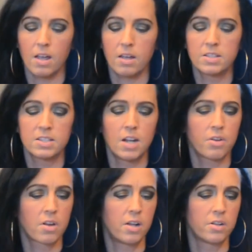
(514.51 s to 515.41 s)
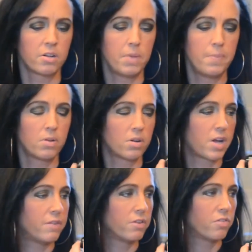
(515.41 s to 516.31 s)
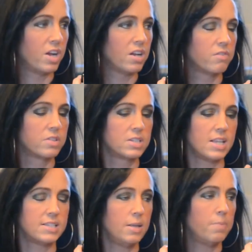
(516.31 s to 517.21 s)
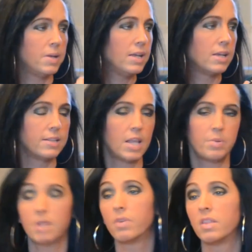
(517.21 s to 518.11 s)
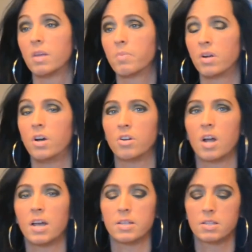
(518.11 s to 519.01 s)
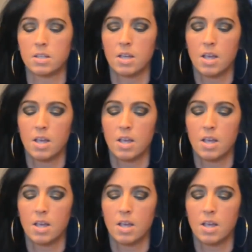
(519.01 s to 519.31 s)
This is another color people are kind of afraid of because they see pink and they would never think put it on your eyes.